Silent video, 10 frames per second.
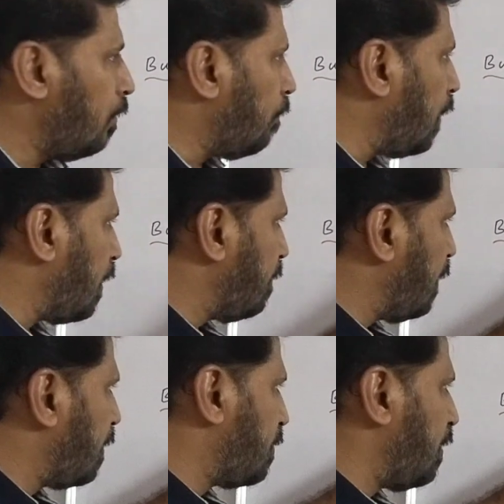whereas
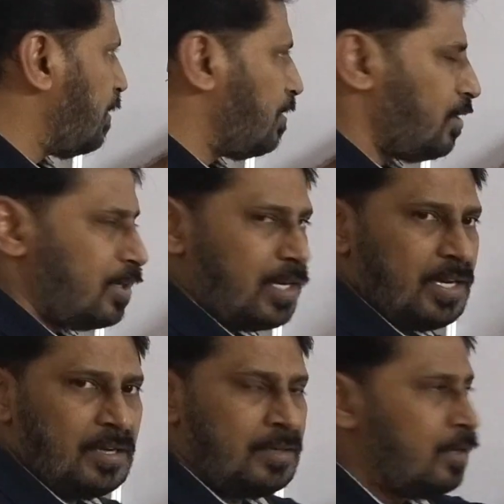external
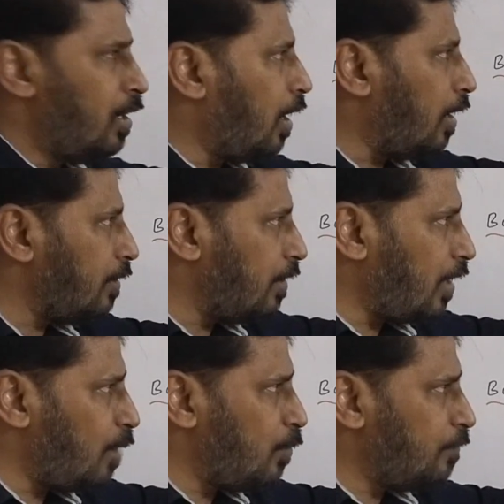sorting at the
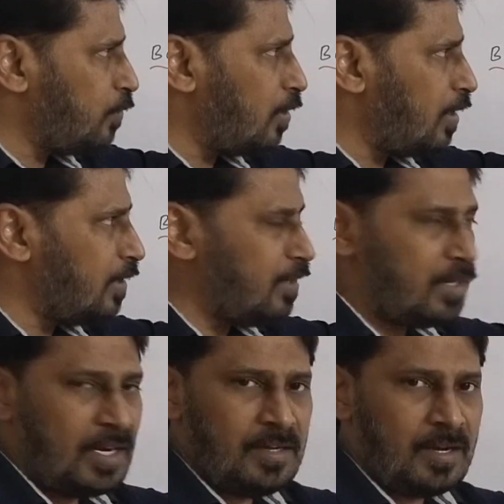time of sorting the
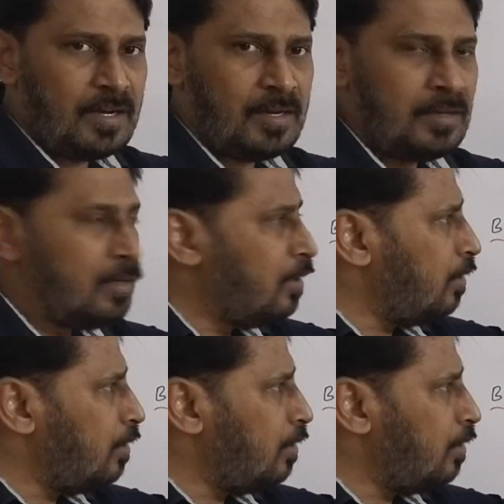data,